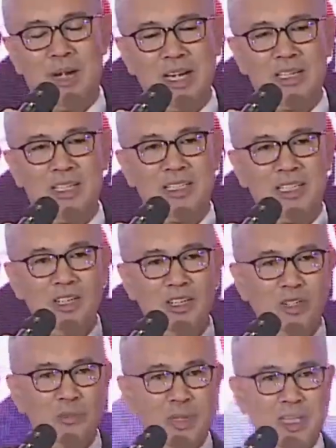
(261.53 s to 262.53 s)
partners
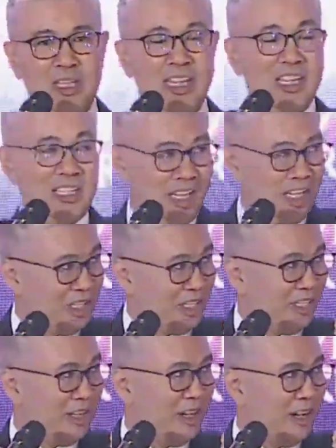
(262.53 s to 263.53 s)
to be the
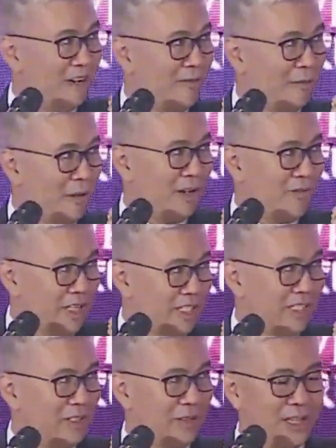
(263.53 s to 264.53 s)
destination for
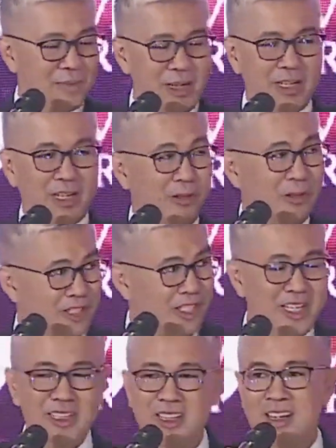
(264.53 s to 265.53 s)
investors to come in. And we've
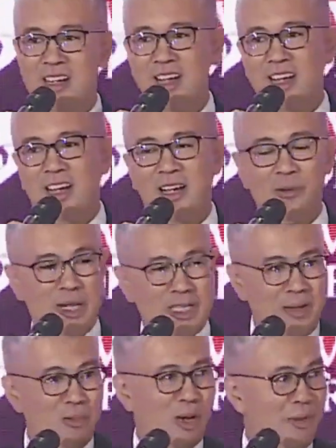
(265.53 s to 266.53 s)
seen
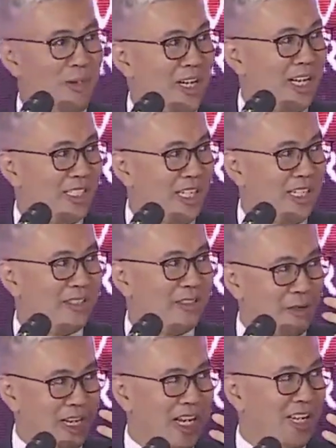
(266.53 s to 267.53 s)
what Ibu Armida said
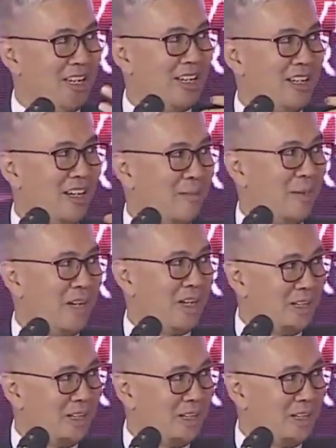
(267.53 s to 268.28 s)
today about